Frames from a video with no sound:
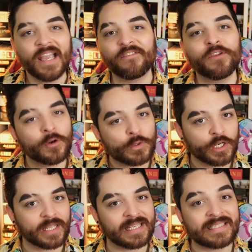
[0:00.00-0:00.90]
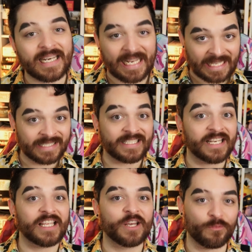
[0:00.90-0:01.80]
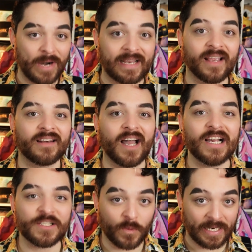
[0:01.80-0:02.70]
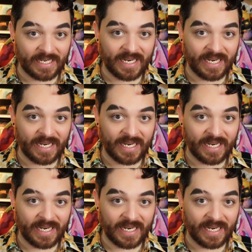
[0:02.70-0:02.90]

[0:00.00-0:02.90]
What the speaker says: If you don't look at this and instantly recognize what it